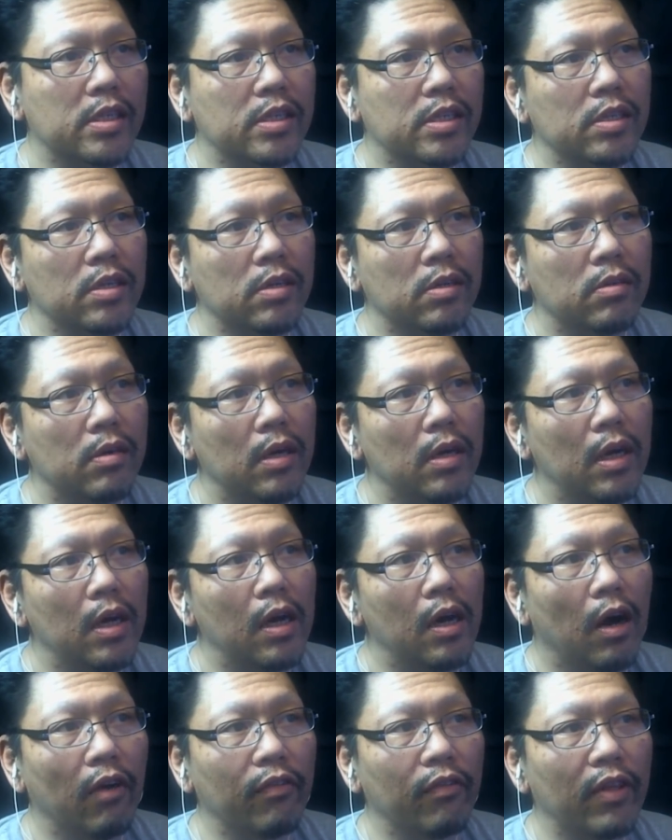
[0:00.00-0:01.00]
So
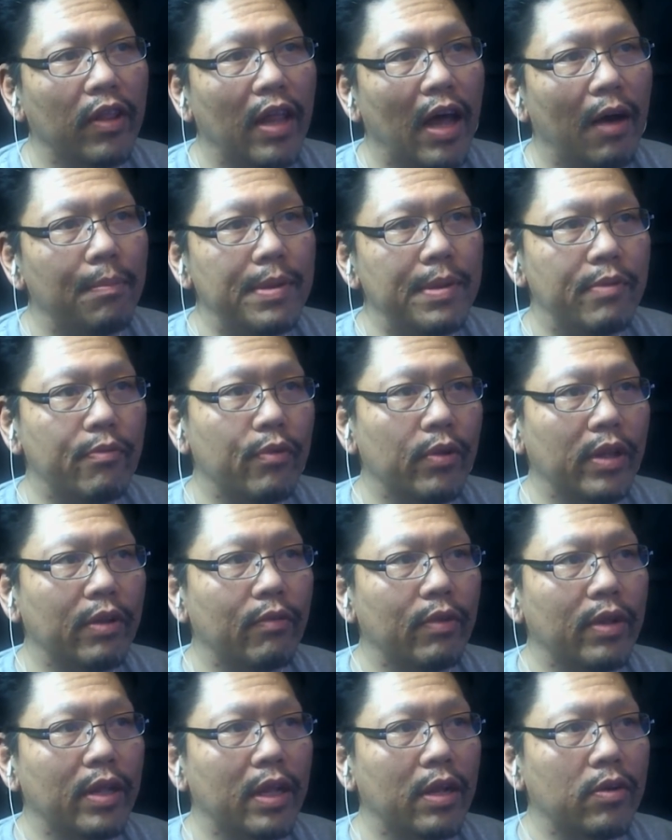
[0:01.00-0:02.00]
hopefully that'll be really,
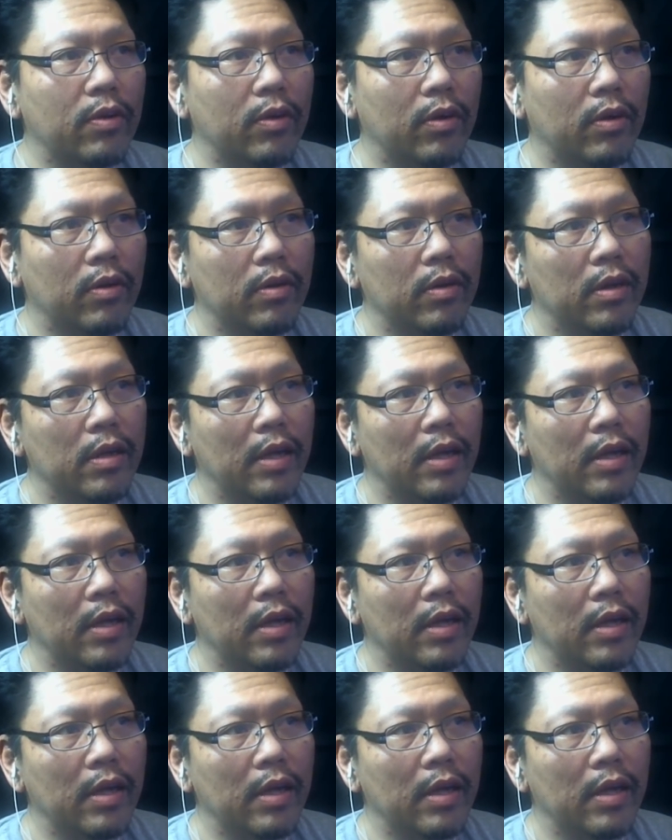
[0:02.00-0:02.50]
really cool.